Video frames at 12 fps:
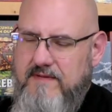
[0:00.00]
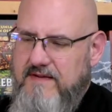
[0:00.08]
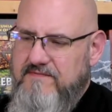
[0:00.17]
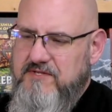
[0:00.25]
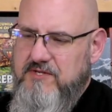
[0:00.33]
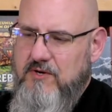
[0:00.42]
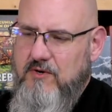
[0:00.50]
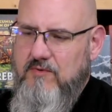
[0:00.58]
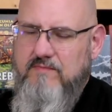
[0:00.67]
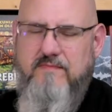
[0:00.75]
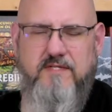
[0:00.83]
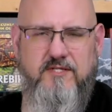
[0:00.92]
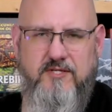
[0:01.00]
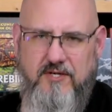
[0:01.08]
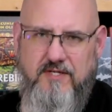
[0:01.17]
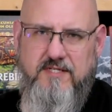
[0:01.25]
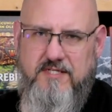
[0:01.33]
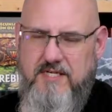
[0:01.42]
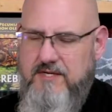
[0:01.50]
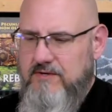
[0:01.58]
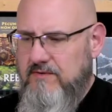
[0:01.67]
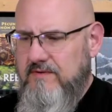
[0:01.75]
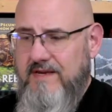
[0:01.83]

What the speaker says: If so, it's good to see you.